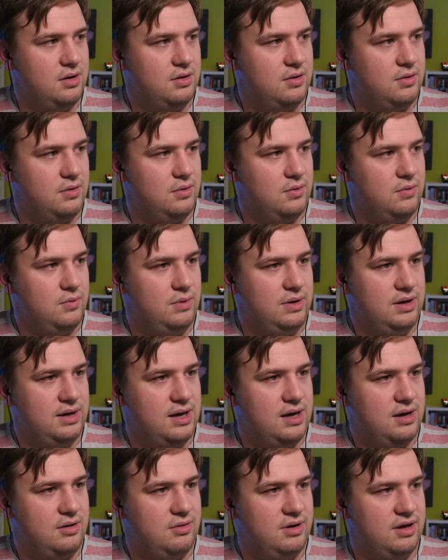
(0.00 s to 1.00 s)
we
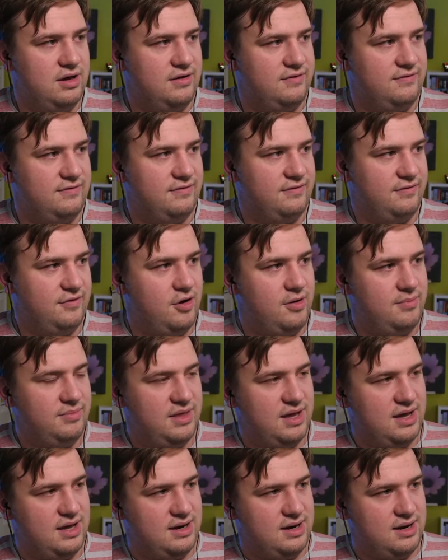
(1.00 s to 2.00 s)
now have form
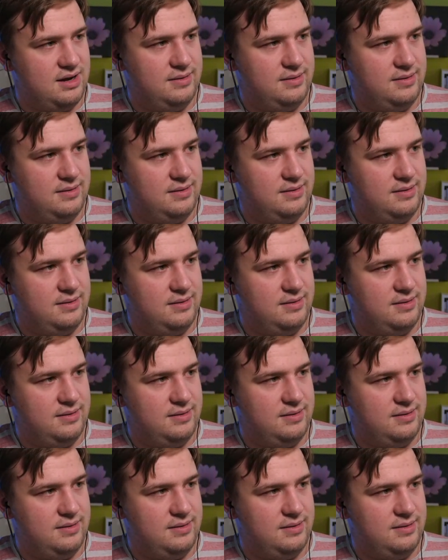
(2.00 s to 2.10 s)
data,